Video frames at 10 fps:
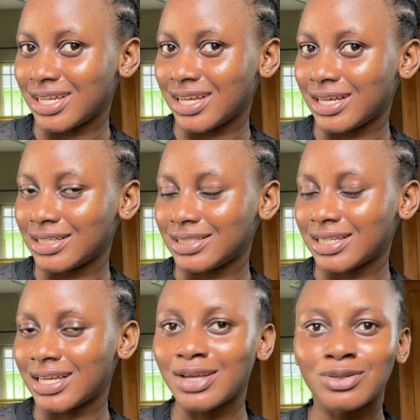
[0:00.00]
and
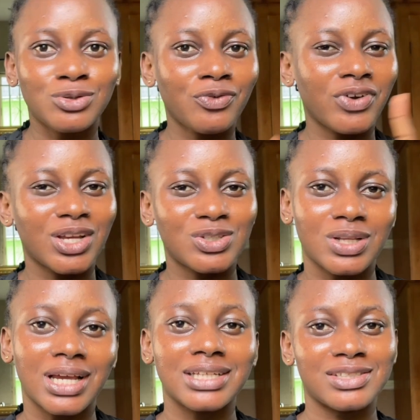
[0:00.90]
don't forget
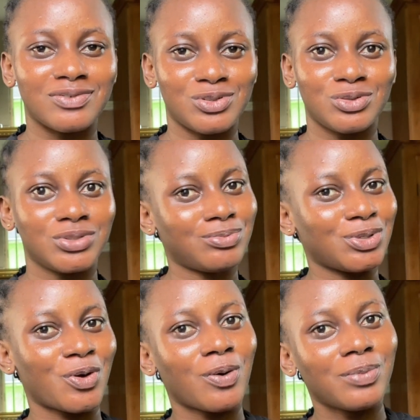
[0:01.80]
to like this video, drop a
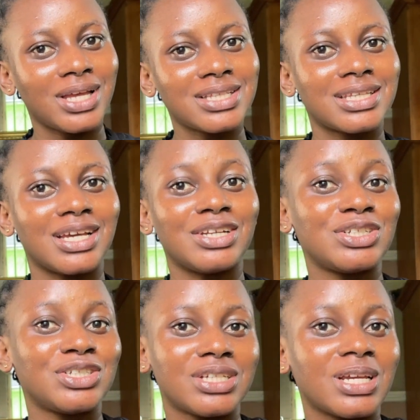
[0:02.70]
comment and
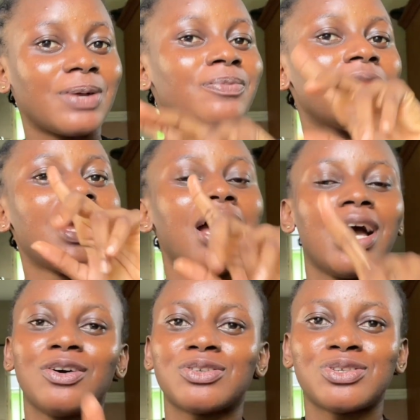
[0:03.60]
share.
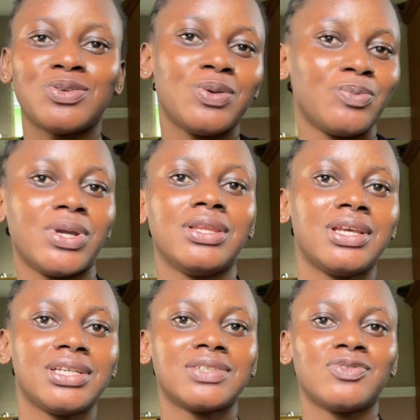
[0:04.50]
I'll see you in my
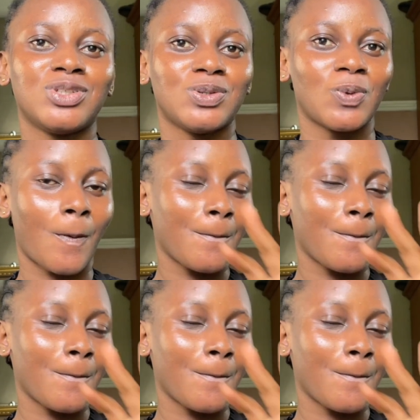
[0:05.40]
next video.